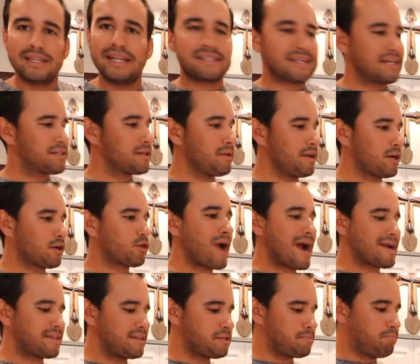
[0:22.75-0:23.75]
Let's get something to
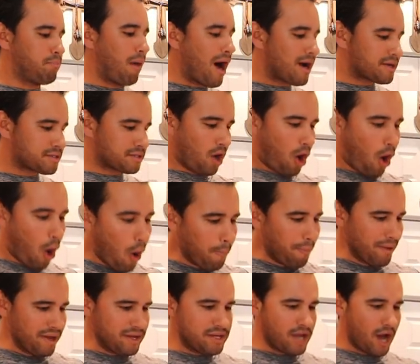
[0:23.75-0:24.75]
crack this box
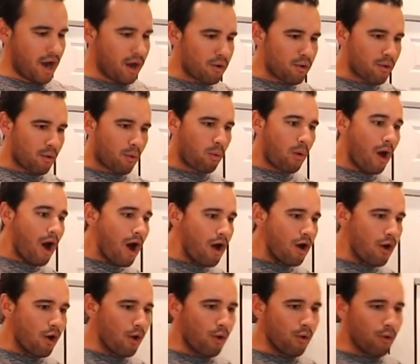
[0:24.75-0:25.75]
open, yo.
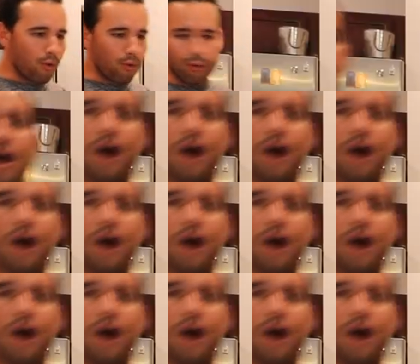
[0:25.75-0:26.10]
Woo!